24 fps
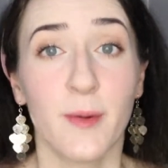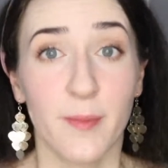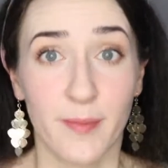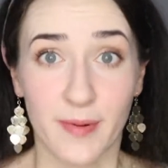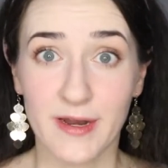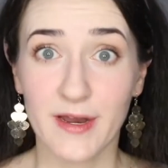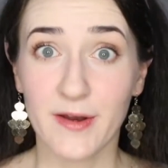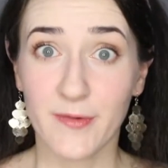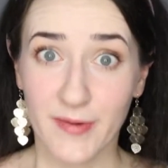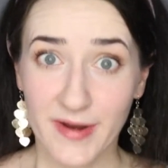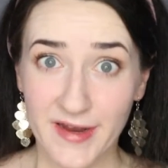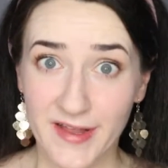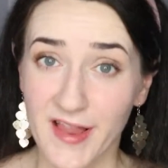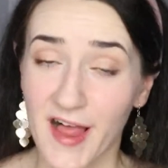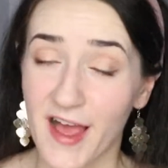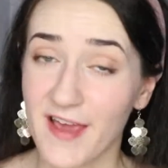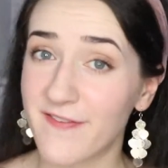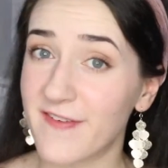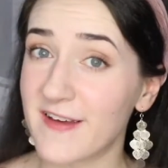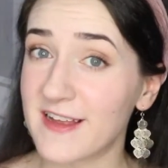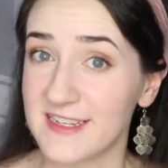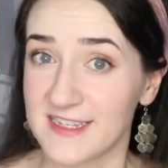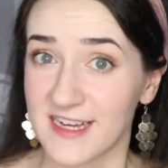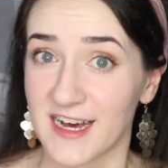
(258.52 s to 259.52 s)
But in real
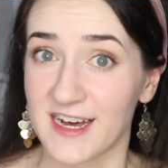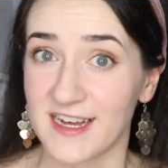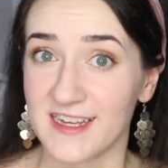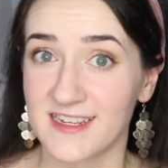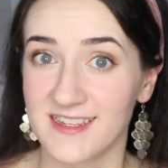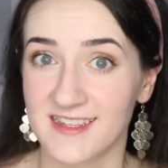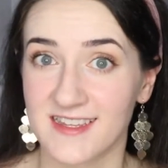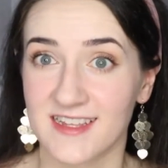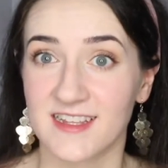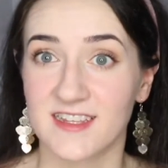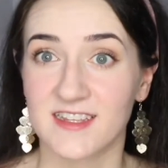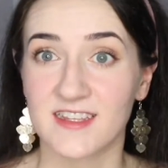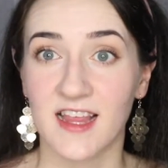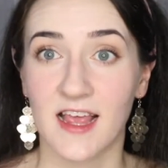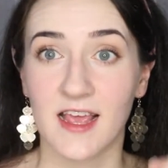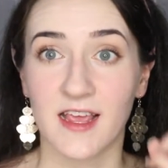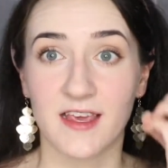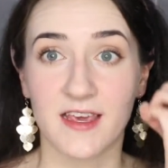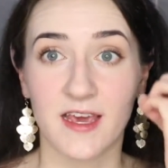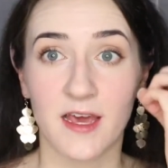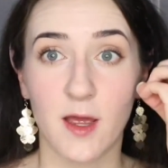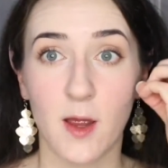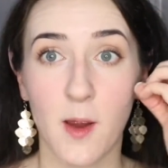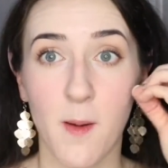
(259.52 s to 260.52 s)
life it does. It's
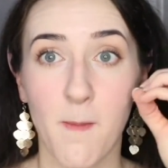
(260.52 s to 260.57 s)
like